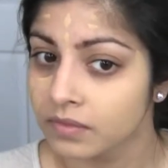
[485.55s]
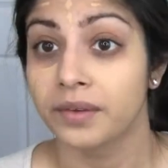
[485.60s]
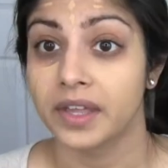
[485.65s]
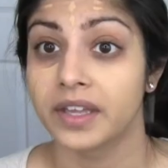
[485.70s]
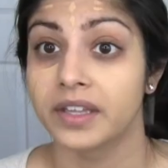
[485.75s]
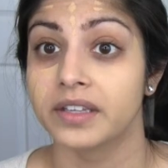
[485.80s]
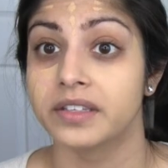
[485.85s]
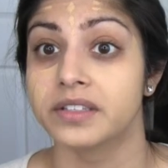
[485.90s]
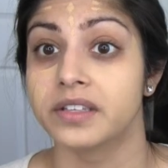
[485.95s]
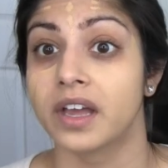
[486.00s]

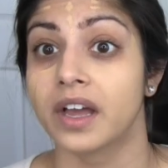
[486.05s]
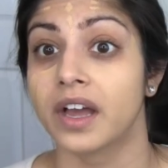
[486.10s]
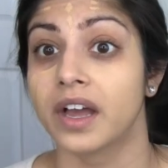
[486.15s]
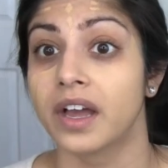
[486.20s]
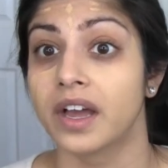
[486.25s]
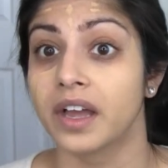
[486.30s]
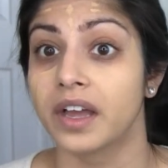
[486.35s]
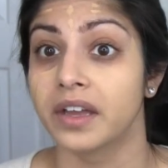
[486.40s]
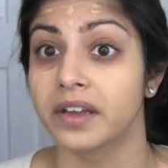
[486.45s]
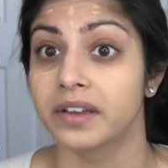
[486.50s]
That is
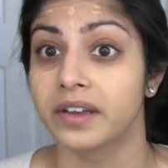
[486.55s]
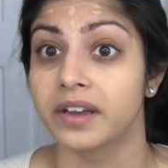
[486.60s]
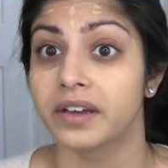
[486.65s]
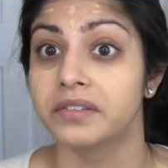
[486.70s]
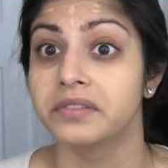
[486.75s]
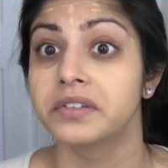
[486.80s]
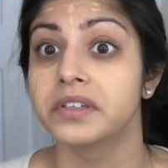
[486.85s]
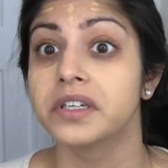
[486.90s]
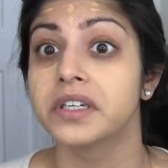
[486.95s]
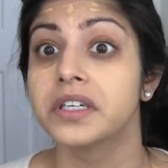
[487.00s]
high
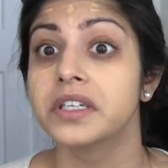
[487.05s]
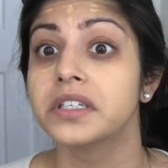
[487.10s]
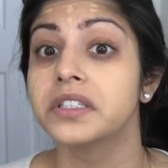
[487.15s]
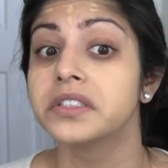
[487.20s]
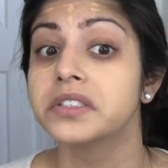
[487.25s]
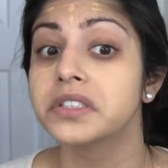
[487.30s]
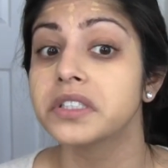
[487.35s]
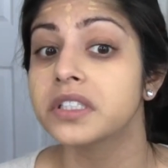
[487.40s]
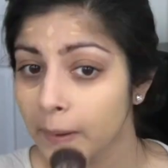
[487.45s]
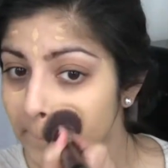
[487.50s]

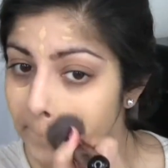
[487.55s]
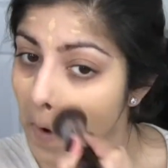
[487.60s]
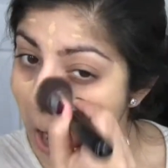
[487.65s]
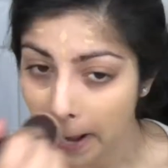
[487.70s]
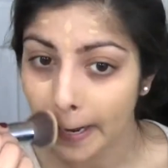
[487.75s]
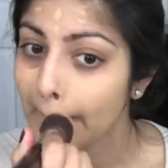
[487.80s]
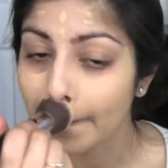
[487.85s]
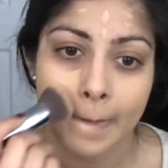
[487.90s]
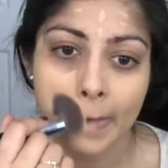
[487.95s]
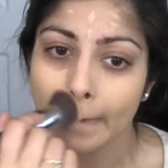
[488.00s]
coverage.
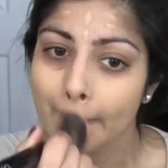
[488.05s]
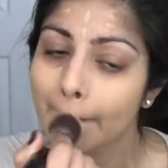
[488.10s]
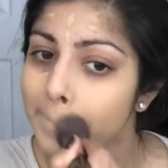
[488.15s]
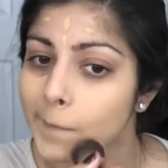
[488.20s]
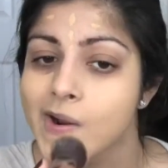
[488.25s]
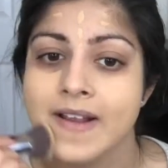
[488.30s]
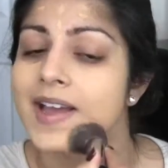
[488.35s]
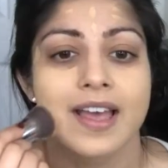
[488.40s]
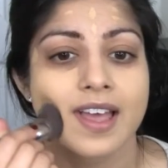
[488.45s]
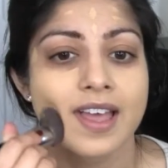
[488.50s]

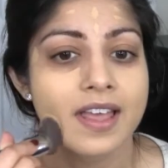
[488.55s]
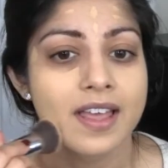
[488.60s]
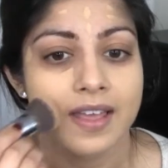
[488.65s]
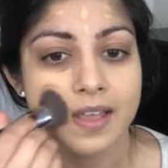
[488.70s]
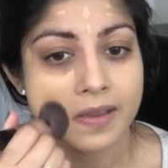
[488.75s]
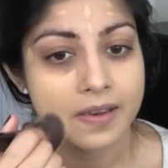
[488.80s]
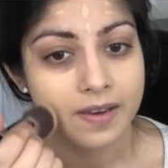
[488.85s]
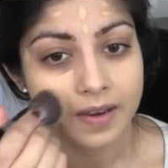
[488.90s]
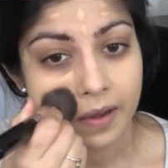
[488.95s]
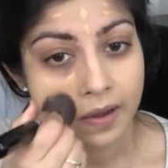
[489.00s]

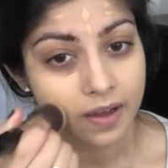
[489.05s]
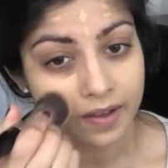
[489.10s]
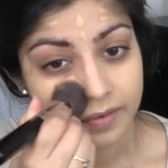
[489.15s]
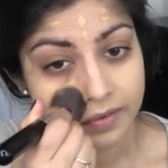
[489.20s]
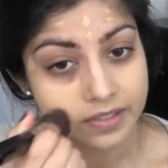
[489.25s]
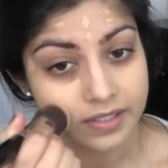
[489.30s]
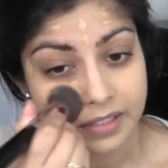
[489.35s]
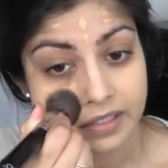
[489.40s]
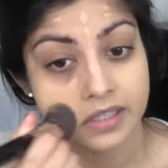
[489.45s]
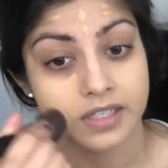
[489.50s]
And
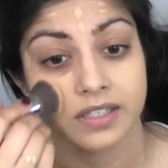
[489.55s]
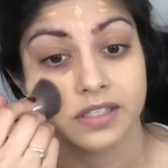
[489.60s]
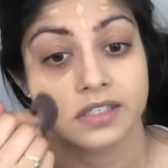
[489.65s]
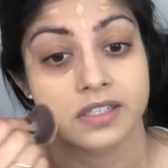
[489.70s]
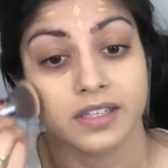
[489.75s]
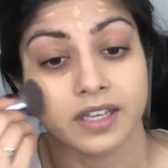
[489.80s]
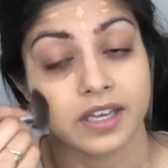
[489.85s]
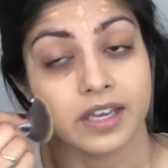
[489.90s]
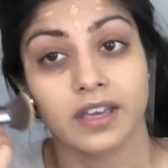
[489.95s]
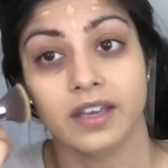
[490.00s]
obviously this
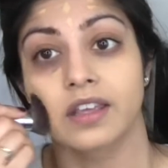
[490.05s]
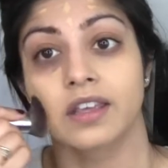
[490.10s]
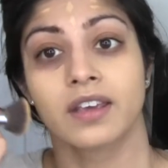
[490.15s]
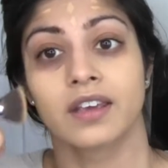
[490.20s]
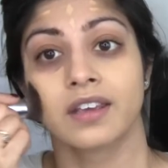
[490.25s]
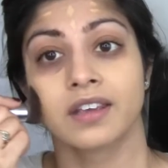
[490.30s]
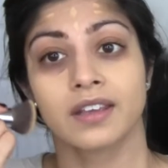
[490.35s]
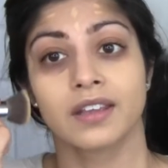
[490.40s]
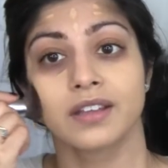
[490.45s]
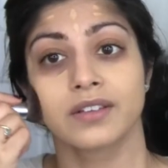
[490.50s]
is like
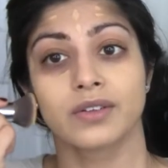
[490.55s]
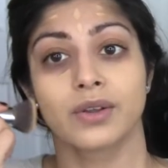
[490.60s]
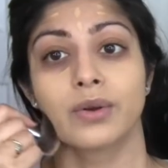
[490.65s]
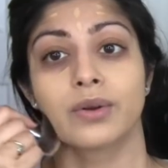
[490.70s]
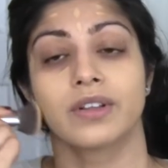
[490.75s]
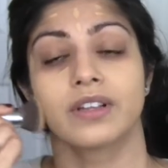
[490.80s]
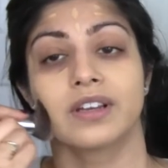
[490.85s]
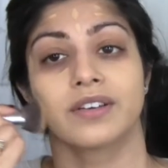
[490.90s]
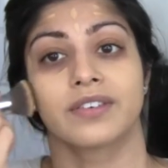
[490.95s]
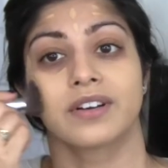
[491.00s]

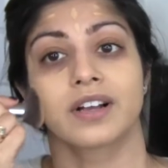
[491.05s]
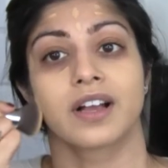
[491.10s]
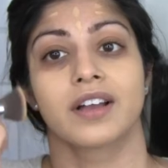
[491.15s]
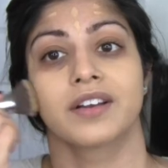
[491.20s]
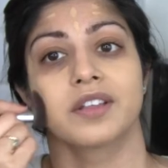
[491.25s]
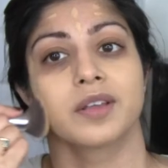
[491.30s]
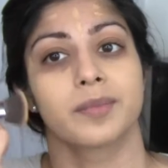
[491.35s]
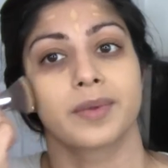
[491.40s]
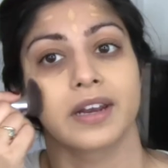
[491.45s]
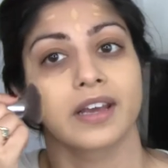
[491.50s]
totally different
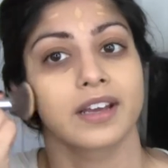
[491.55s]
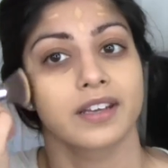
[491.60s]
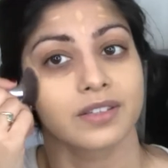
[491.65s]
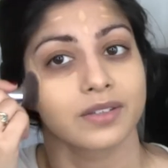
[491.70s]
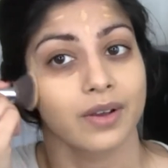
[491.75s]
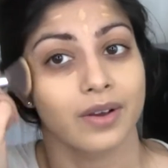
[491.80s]
color than my neck.